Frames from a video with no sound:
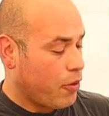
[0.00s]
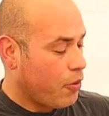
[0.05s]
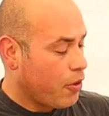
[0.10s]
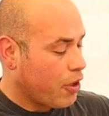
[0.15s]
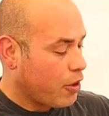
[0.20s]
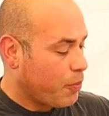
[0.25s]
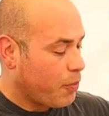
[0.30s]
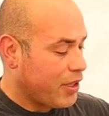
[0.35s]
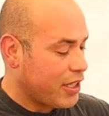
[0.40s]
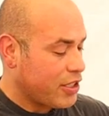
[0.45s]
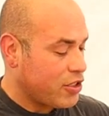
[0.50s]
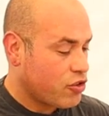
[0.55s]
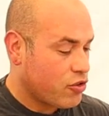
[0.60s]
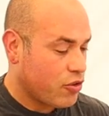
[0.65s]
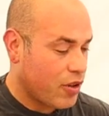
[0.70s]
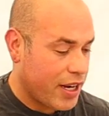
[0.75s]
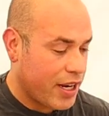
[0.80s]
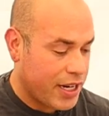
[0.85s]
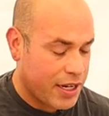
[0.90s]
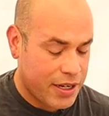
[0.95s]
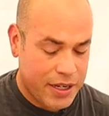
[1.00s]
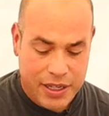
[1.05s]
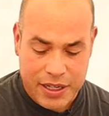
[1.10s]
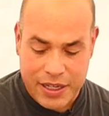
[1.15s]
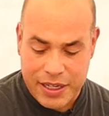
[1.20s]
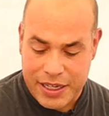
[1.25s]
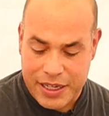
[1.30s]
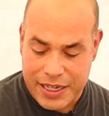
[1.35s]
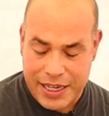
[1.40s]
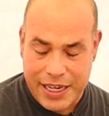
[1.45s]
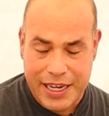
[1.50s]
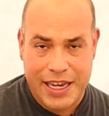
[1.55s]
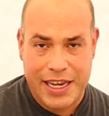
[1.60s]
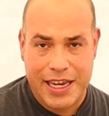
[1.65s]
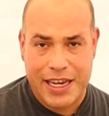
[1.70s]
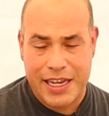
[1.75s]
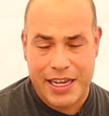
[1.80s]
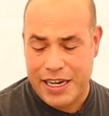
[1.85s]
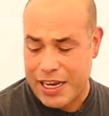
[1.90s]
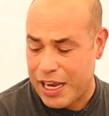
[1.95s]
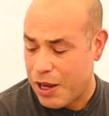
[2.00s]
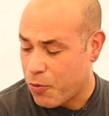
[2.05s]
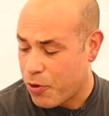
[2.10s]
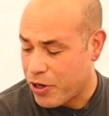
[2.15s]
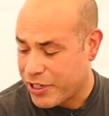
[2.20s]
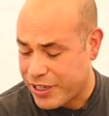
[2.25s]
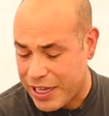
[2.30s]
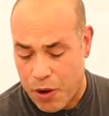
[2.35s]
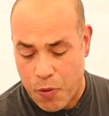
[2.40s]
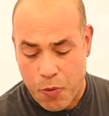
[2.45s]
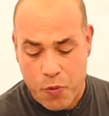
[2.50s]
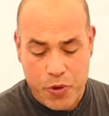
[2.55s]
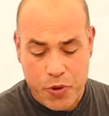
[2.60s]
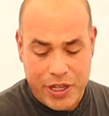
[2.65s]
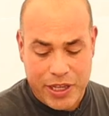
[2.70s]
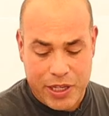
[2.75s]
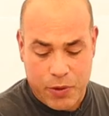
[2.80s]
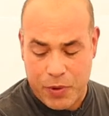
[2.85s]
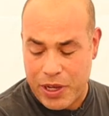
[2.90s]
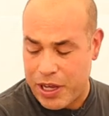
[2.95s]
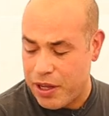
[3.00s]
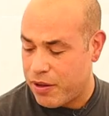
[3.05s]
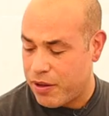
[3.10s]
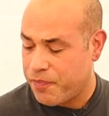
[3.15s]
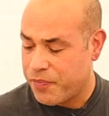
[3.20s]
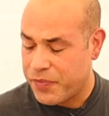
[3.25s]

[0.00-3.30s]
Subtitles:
it'll work, but let's try it. And it worked out really well.